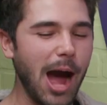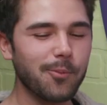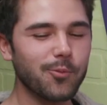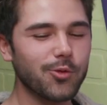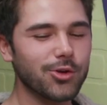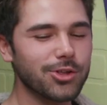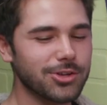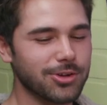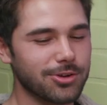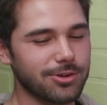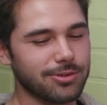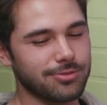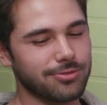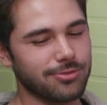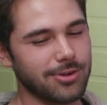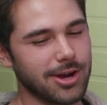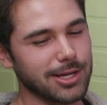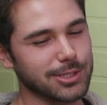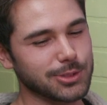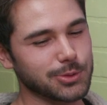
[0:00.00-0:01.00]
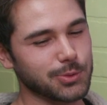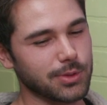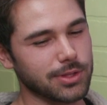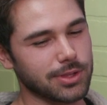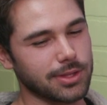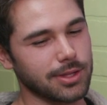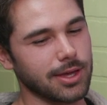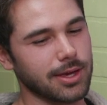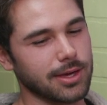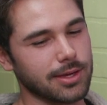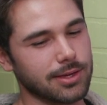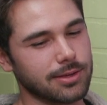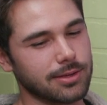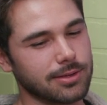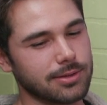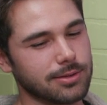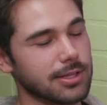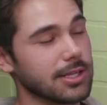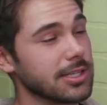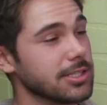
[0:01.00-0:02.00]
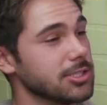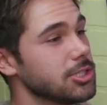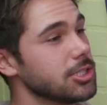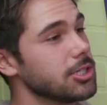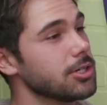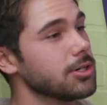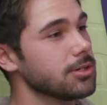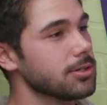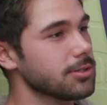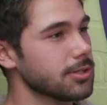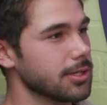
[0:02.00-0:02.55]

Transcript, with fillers: I'm really good friends with like like Jill.